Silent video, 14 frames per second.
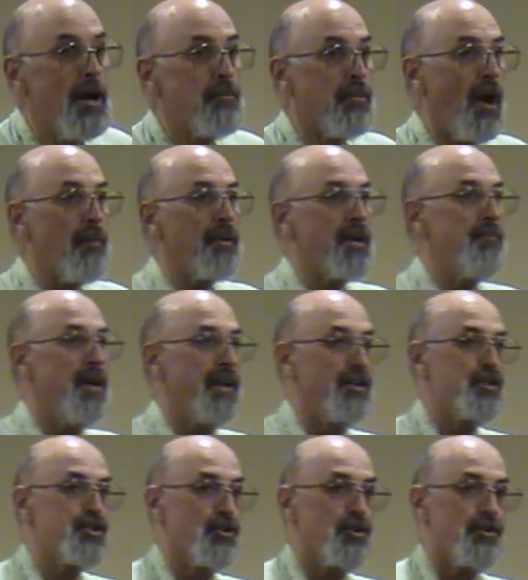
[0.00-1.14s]
Property
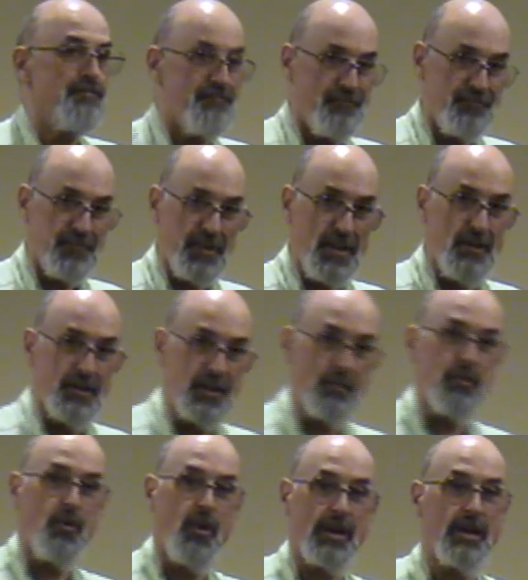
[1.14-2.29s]
manager,
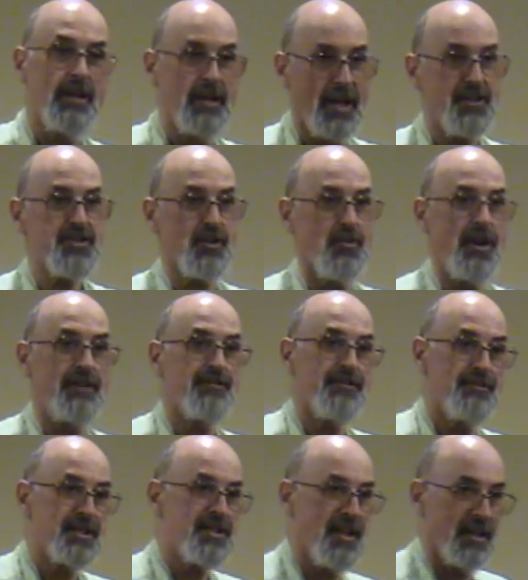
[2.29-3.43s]
number one, collects the rent from
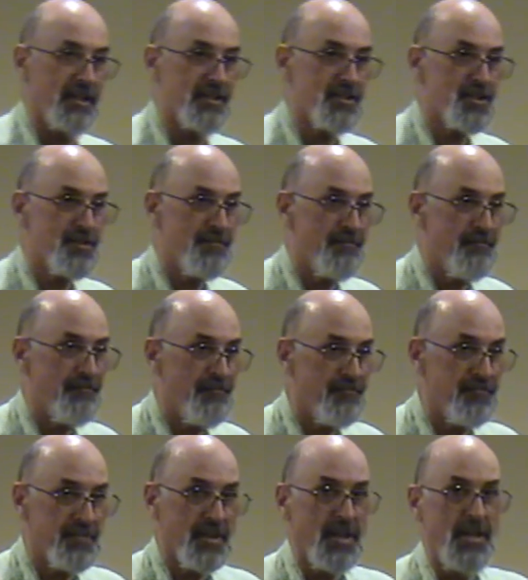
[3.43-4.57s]
the tenants.
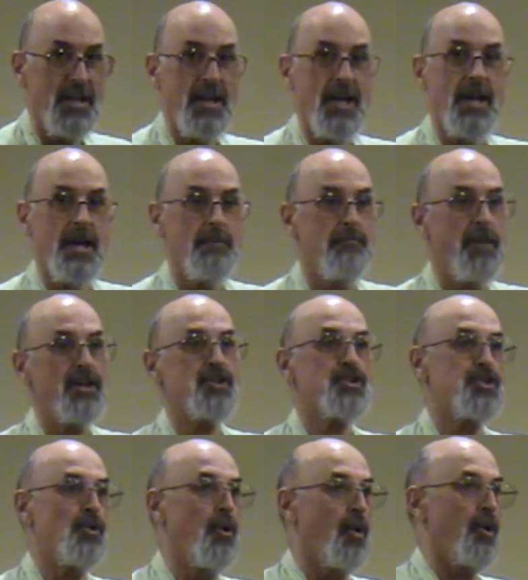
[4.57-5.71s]
Make
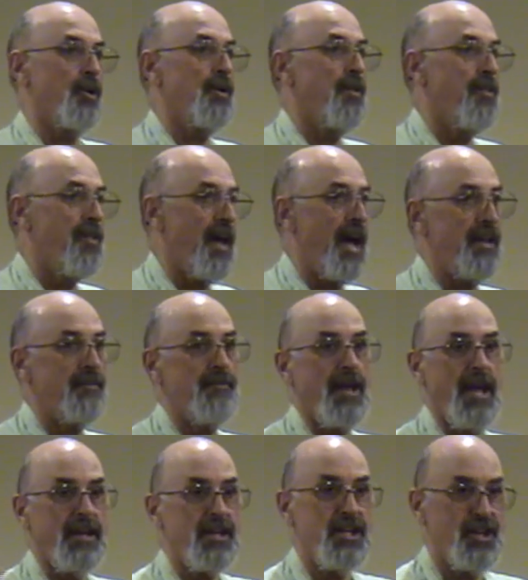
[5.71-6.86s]
sure that
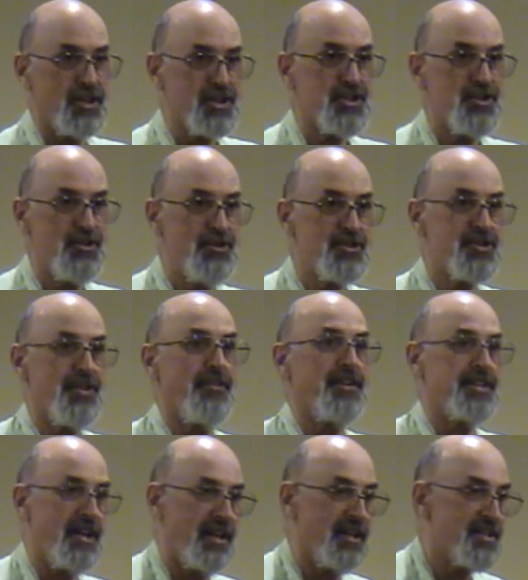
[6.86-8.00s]
any issues that the
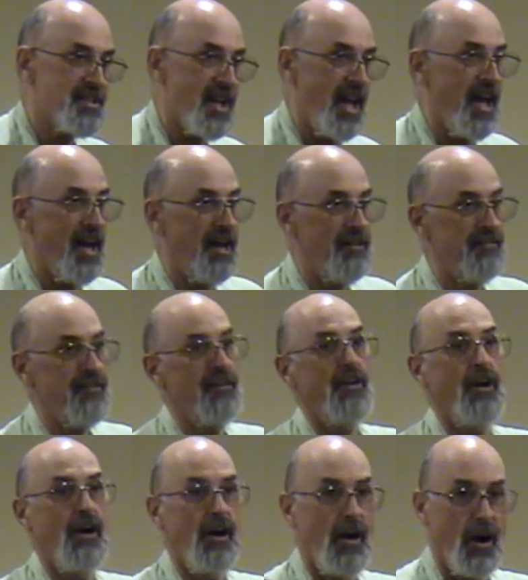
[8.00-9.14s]
tenants
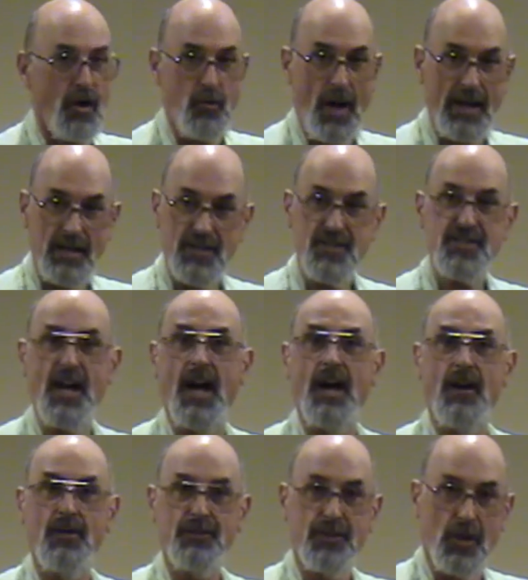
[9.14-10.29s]
have are
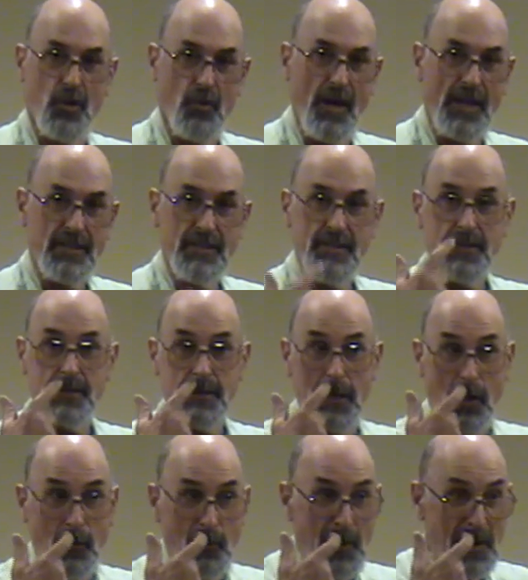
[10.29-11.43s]
reconciled, corrected,
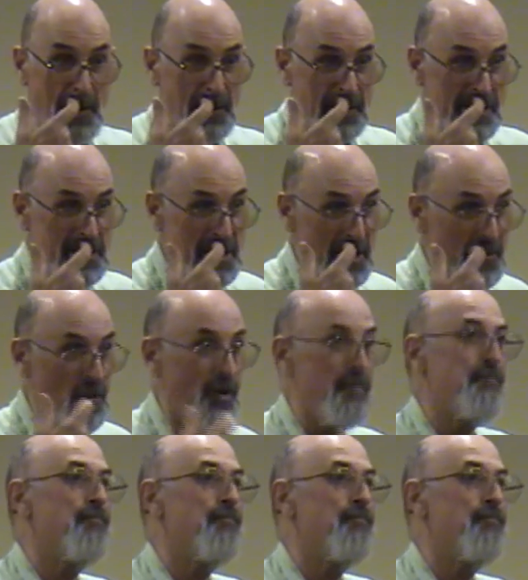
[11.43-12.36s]
dealt with, etc.